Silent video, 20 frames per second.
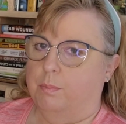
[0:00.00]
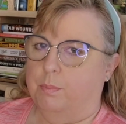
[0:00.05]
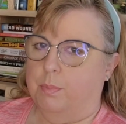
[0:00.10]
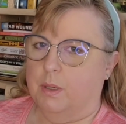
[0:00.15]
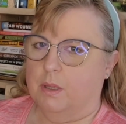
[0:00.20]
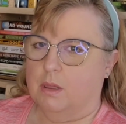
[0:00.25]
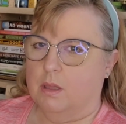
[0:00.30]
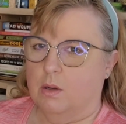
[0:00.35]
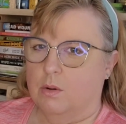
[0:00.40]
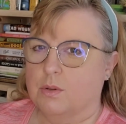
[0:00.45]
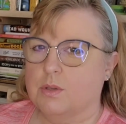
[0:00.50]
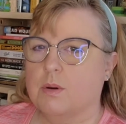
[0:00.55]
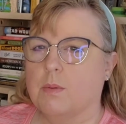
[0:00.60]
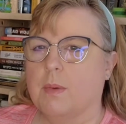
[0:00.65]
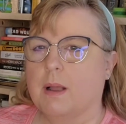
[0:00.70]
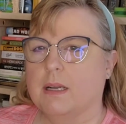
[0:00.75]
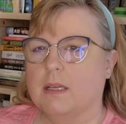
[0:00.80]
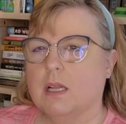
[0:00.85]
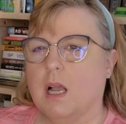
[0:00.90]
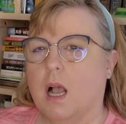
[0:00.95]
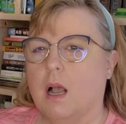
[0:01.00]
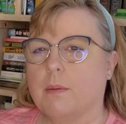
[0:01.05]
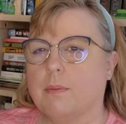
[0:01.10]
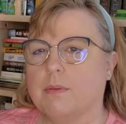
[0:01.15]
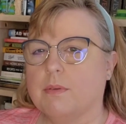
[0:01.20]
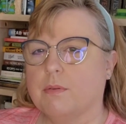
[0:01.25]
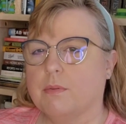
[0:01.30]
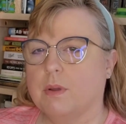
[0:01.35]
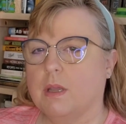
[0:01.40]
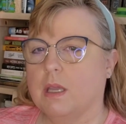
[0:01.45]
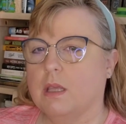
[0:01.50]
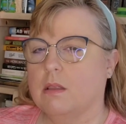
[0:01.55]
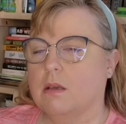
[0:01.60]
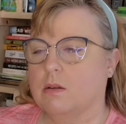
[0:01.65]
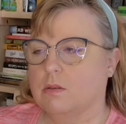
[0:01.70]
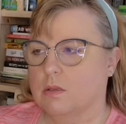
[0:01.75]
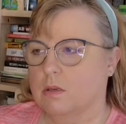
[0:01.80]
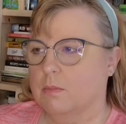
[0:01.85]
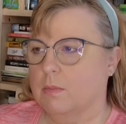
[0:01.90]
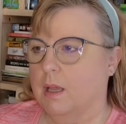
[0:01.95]
but those are my top 3.
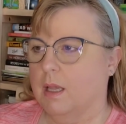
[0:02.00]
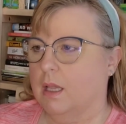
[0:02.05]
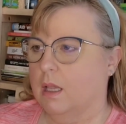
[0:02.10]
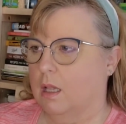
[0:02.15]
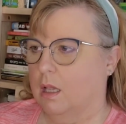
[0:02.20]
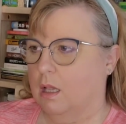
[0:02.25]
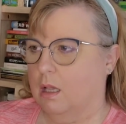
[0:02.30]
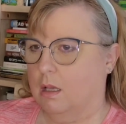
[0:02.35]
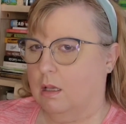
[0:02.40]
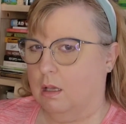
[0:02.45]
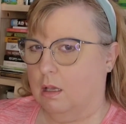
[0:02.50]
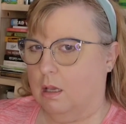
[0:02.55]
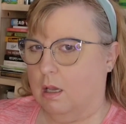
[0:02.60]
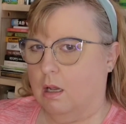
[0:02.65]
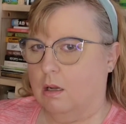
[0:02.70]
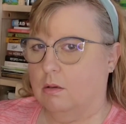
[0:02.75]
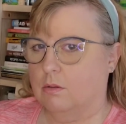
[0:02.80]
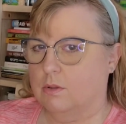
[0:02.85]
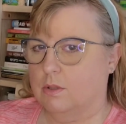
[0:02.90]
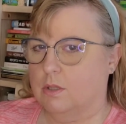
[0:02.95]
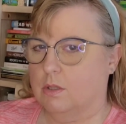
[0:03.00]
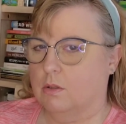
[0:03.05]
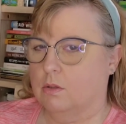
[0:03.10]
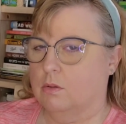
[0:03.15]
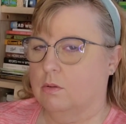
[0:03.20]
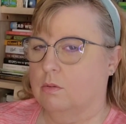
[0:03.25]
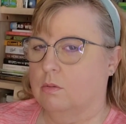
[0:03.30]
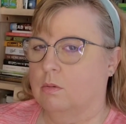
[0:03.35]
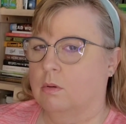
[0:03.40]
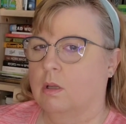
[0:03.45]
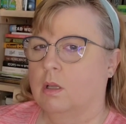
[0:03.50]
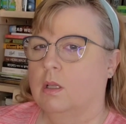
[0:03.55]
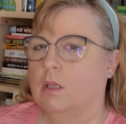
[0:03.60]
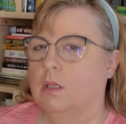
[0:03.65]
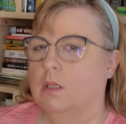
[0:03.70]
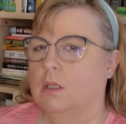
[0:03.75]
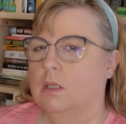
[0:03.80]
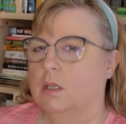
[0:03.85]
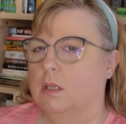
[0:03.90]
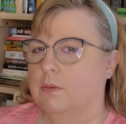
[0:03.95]
Those are my go-to.
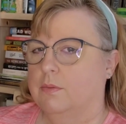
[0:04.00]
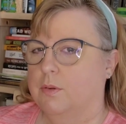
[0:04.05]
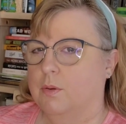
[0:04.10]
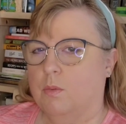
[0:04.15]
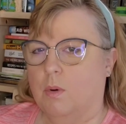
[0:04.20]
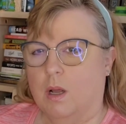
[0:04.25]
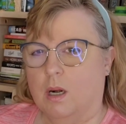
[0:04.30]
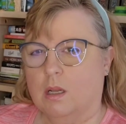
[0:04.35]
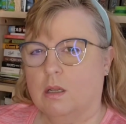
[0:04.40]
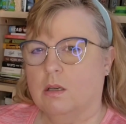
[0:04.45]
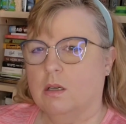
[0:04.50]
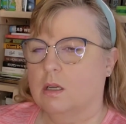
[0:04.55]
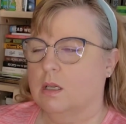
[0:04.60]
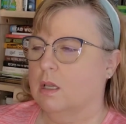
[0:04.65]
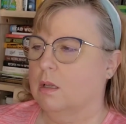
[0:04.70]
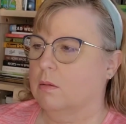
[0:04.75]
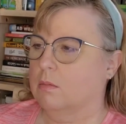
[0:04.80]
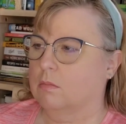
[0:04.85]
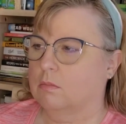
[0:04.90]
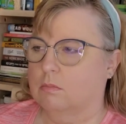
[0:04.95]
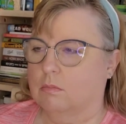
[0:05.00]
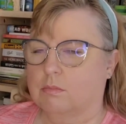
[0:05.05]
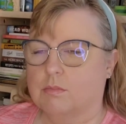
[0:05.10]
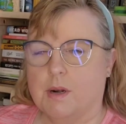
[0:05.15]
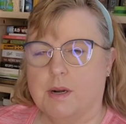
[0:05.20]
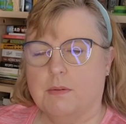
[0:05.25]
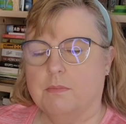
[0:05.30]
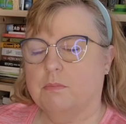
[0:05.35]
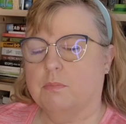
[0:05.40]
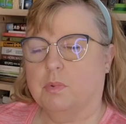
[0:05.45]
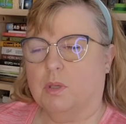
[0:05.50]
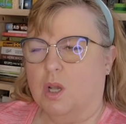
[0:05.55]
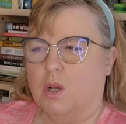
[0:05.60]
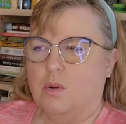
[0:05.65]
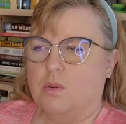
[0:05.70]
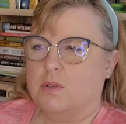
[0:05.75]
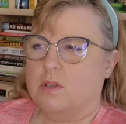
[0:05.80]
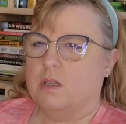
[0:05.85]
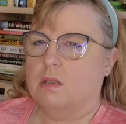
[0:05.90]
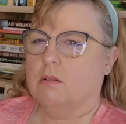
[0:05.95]
If you want a cooking
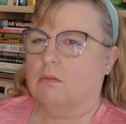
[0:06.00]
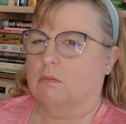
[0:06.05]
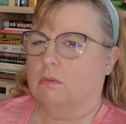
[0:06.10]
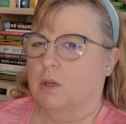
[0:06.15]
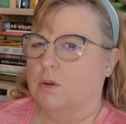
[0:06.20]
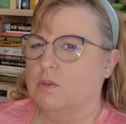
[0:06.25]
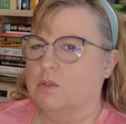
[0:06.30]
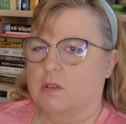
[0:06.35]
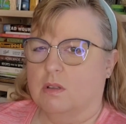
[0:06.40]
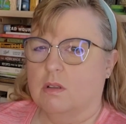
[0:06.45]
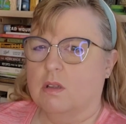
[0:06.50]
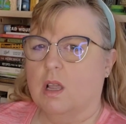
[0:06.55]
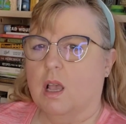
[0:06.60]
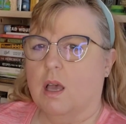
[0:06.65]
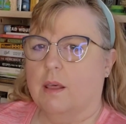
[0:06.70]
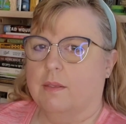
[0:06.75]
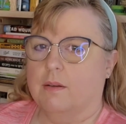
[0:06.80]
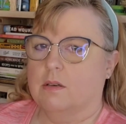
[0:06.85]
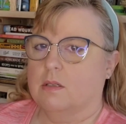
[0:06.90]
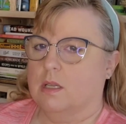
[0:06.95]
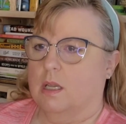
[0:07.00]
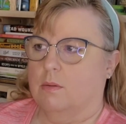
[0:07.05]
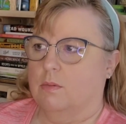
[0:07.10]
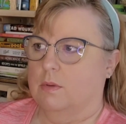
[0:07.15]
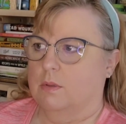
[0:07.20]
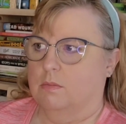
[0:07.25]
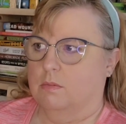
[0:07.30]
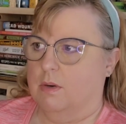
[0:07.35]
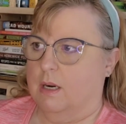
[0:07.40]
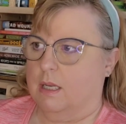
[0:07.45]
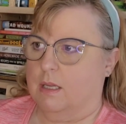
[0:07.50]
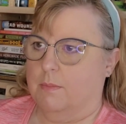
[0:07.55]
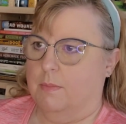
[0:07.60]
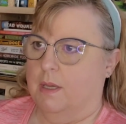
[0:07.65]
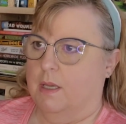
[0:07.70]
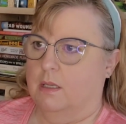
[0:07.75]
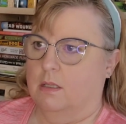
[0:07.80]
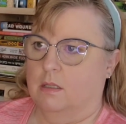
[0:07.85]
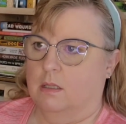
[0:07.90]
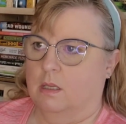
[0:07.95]
cozy, those are the authors I would
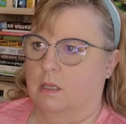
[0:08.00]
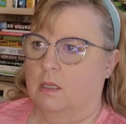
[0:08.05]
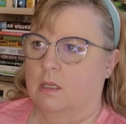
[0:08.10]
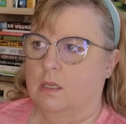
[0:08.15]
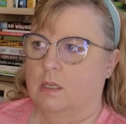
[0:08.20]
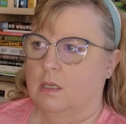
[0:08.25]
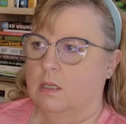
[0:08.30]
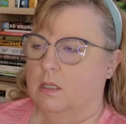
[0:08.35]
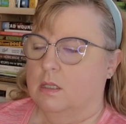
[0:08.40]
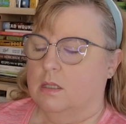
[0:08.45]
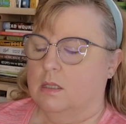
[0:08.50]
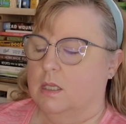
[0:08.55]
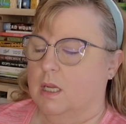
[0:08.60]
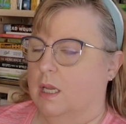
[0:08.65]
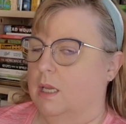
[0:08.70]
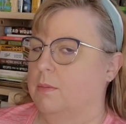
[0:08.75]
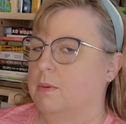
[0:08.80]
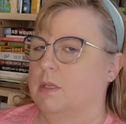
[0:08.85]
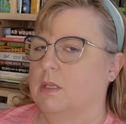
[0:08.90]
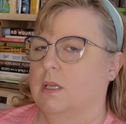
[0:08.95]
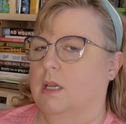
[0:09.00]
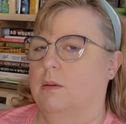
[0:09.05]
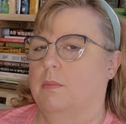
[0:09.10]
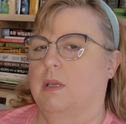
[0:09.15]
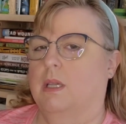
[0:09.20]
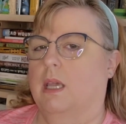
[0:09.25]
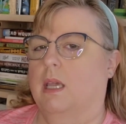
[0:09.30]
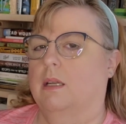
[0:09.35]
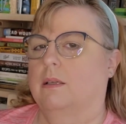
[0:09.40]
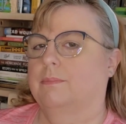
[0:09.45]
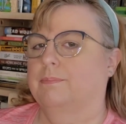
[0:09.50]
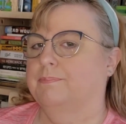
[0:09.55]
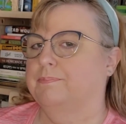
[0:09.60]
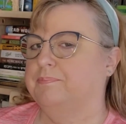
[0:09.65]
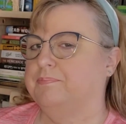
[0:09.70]
recommend time and time again.